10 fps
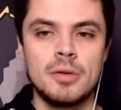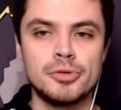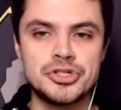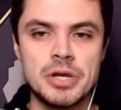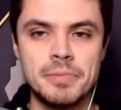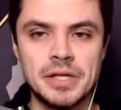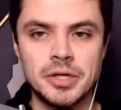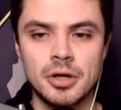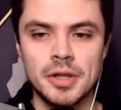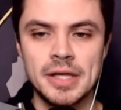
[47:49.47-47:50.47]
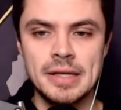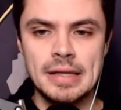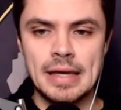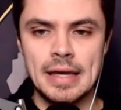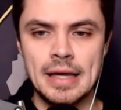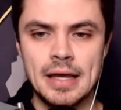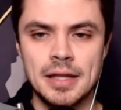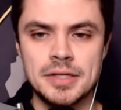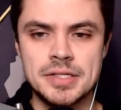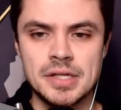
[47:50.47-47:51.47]
Appreciate Ben calling in.
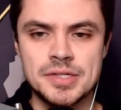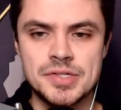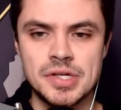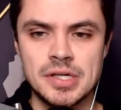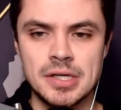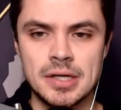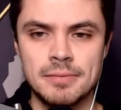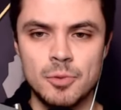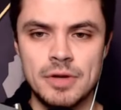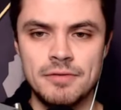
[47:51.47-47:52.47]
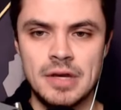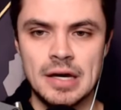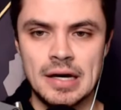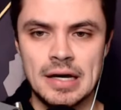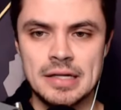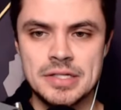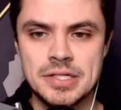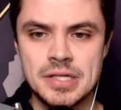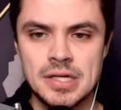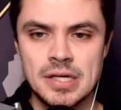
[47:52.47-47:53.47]
And let's see, we've
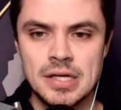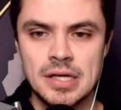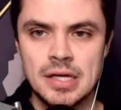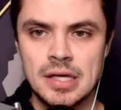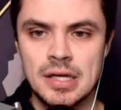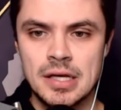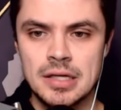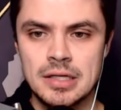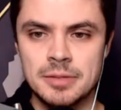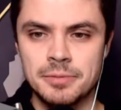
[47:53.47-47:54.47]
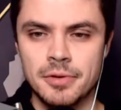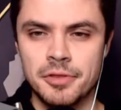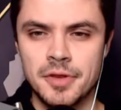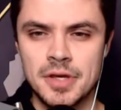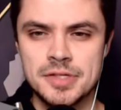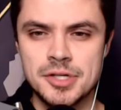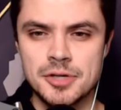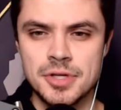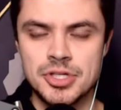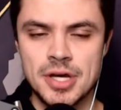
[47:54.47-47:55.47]
got a couple things here
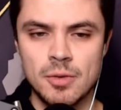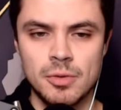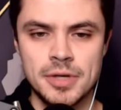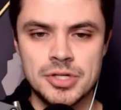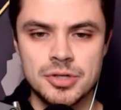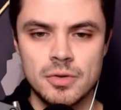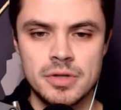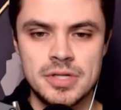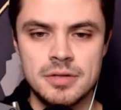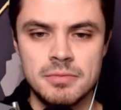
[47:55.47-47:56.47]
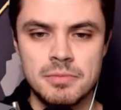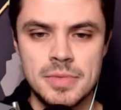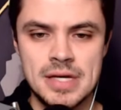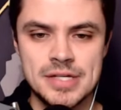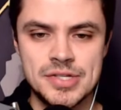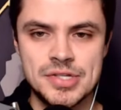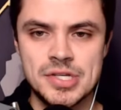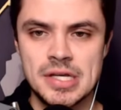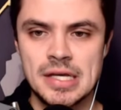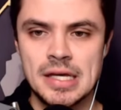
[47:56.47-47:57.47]
in the chat I want to make sure we didn't
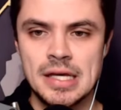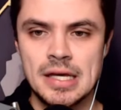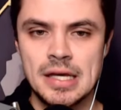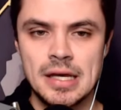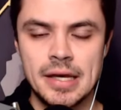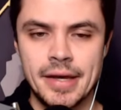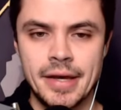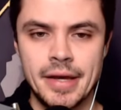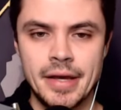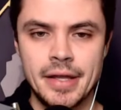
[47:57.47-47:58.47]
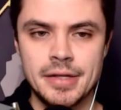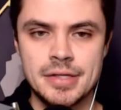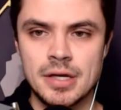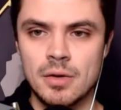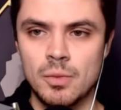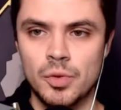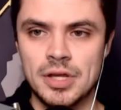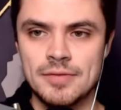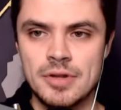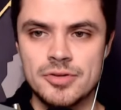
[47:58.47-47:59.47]
miss. And want
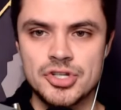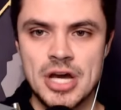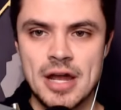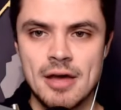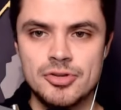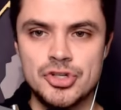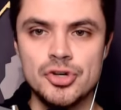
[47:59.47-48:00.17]
to give another shout out